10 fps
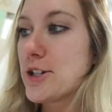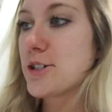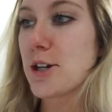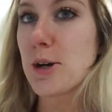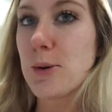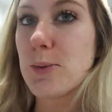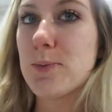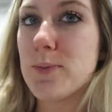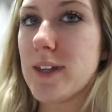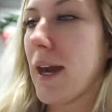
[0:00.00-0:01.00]
So
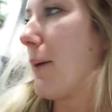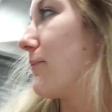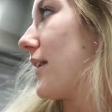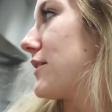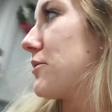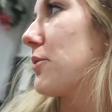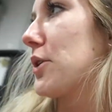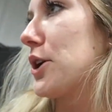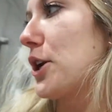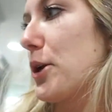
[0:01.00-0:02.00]
yeah, that's what we're
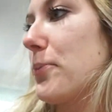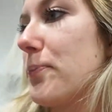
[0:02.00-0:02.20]
gonna do.